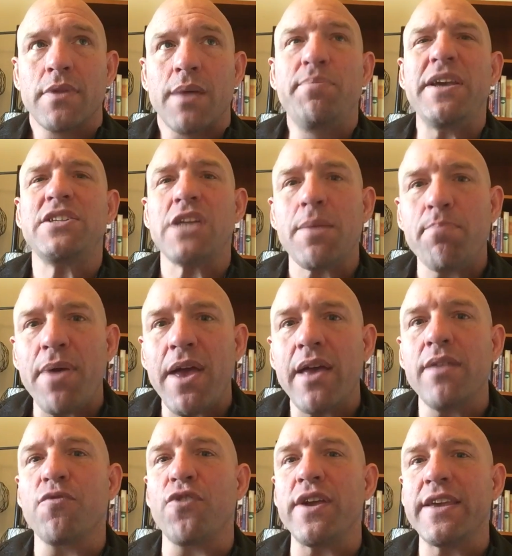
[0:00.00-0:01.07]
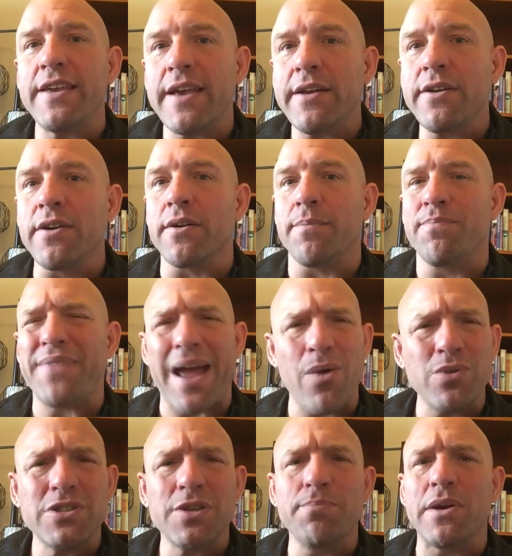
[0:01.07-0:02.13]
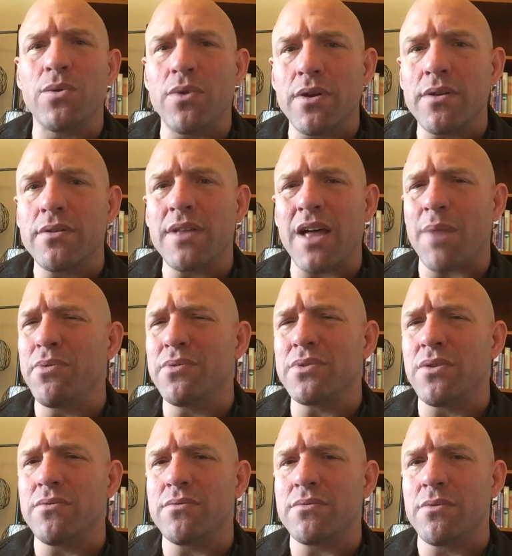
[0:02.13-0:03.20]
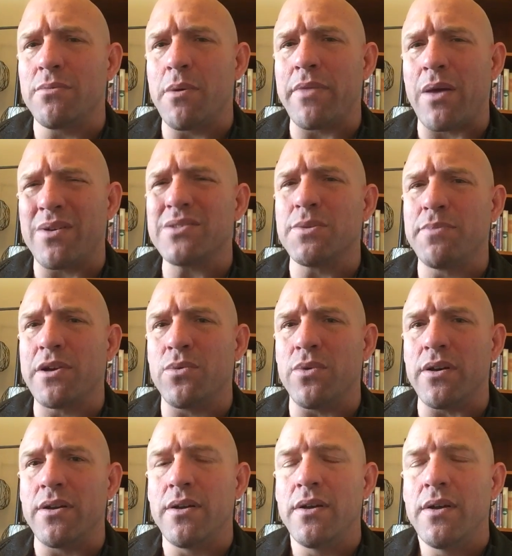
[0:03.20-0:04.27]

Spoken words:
BJ Penn, Frankie Edgar. That was a big one. A lot of people don't remember that. That was a big one.